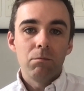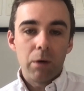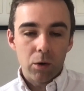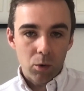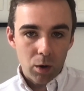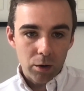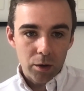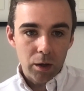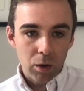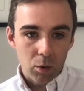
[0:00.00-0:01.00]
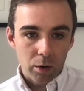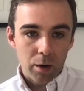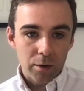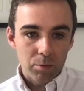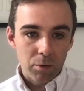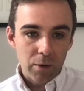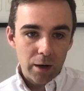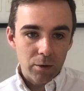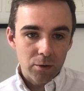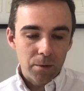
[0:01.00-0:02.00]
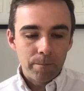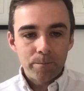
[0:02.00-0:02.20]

better quality, lower cost providers.